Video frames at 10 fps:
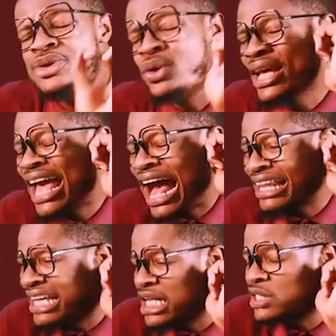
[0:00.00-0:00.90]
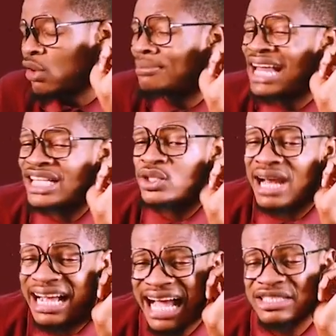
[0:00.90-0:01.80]
do you get alkanes from?
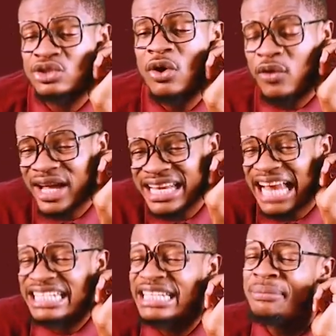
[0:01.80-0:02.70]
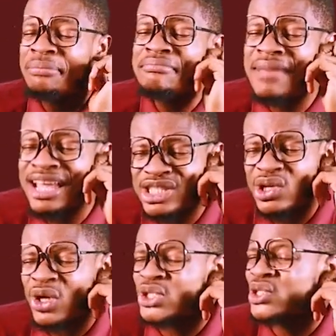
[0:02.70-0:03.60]
Natural gas. Don't forget that the
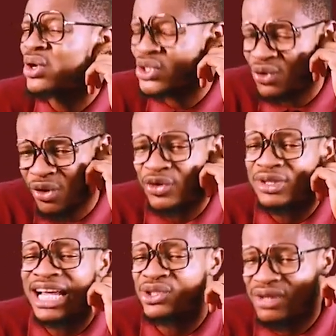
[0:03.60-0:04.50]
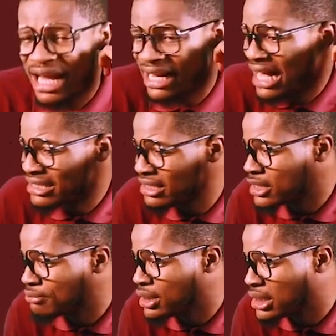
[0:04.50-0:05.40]
major source of your natural gas
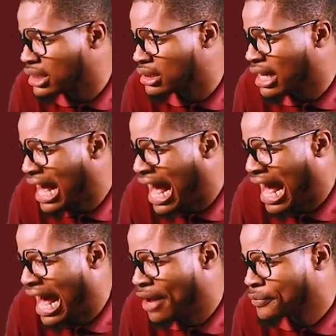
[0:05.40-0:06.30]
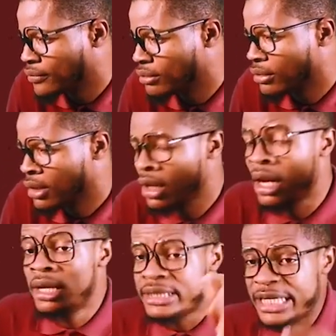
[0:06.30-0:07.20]
is methane.
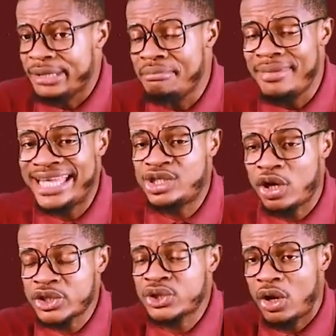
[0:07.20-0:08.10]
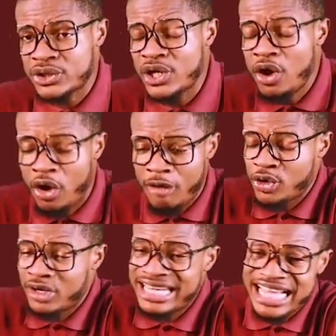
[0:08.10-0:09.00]
The major source of
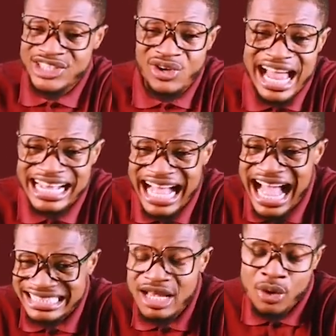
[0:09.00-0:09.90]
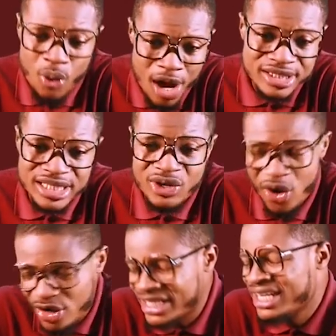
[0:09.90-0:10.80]
your natural gas, what is it
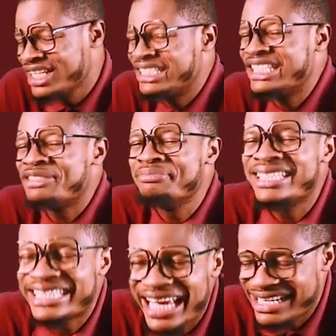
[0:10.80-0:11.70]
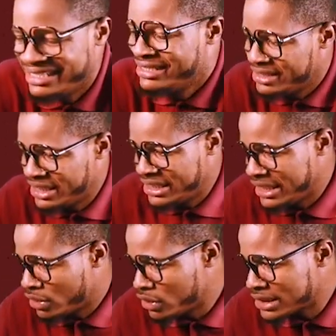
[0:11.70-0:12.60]
called? It is methane. This is
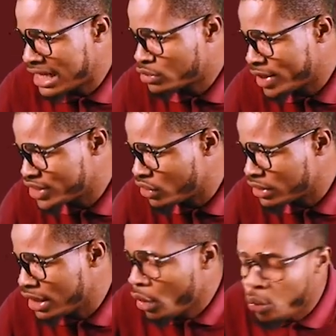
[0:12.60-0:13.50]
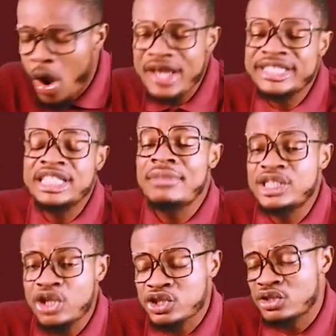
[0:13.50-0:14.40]
a constant question. What is the
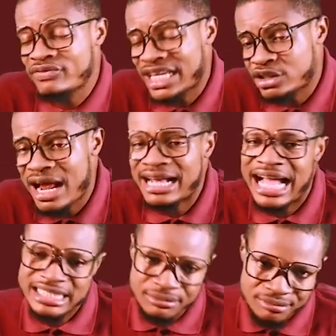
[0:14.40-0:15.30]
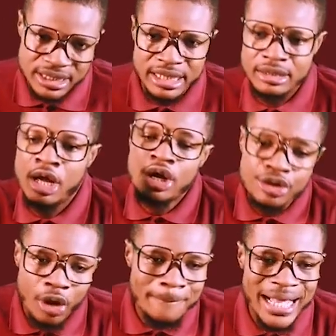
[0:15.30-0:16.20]
major source of natural gas? Methane.
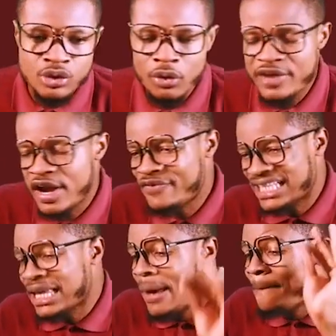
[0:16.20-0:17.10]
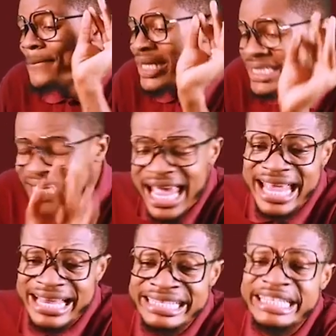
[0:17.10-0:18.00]
Number two, very fast.
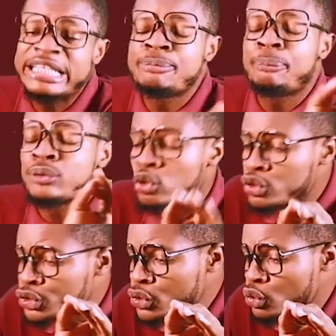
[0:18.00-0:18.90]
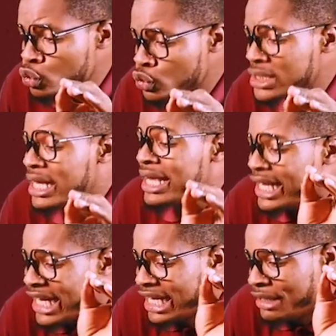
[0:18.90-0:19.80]
Methane is produced
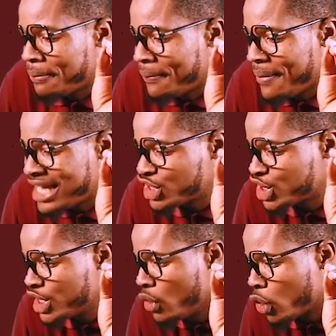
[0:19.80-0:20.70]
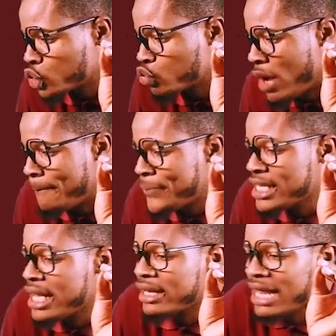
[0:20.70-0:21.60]
in marshy or
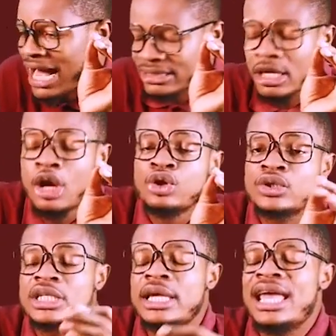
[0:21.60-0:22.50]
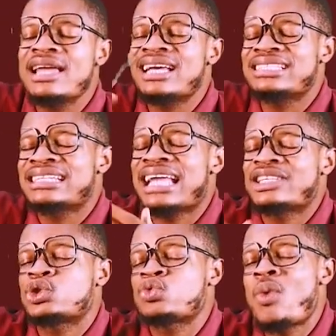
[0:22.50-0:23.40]
swampy areas. You see, areas that are
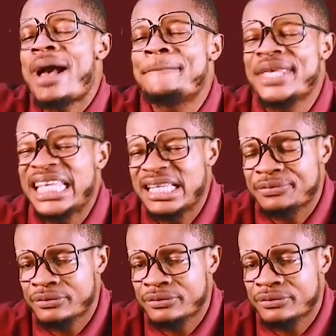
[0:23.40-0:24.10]
swampy,